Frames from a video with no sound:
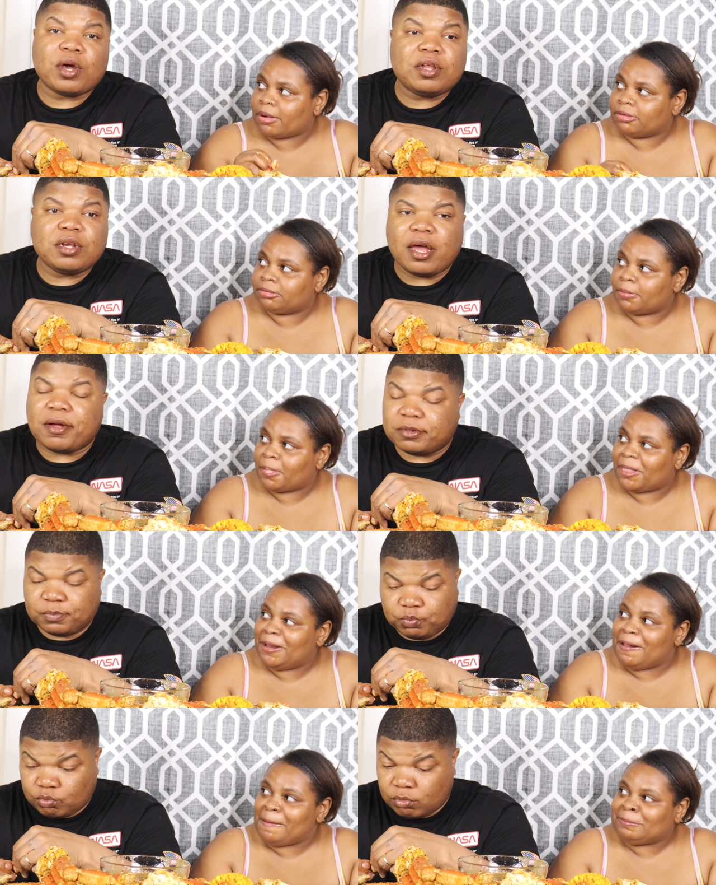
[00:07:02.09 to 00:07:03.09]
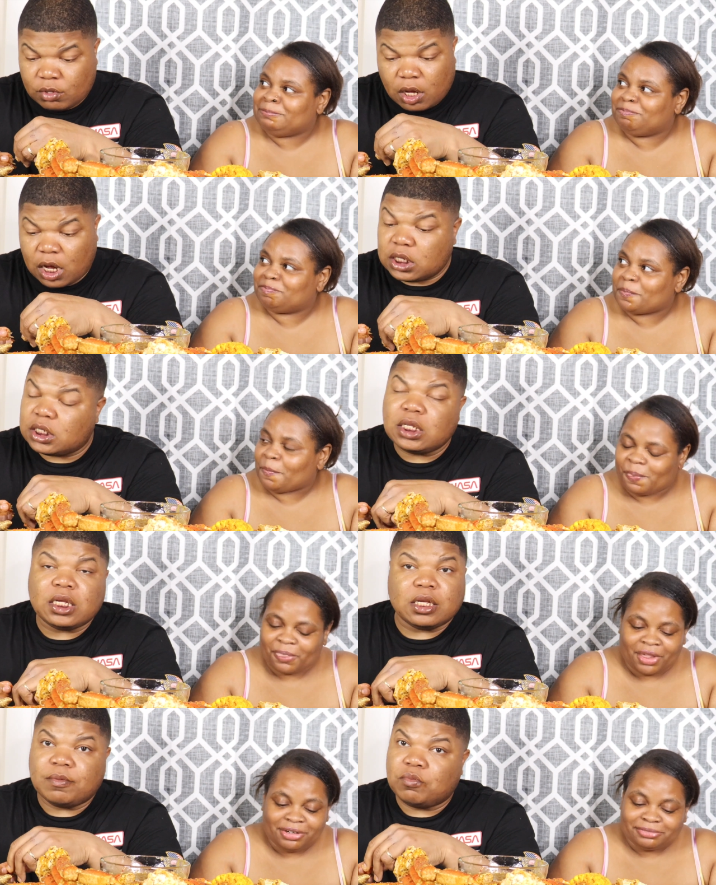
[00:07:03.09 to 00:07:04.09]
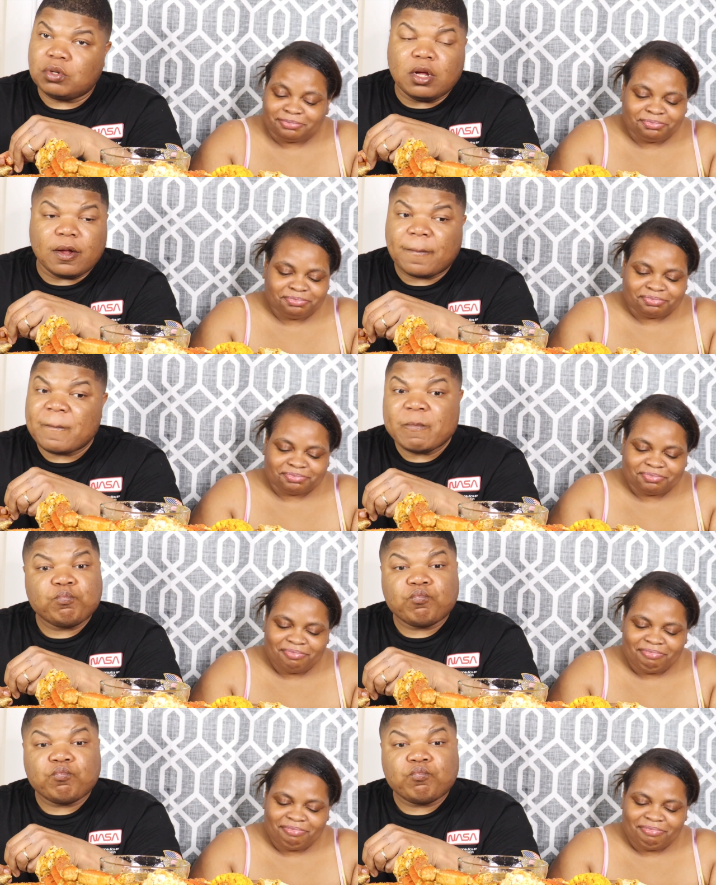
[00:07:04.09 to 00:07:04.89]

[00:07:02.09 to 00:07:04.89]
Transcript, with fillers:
Speaker 1: right now. I see. Look,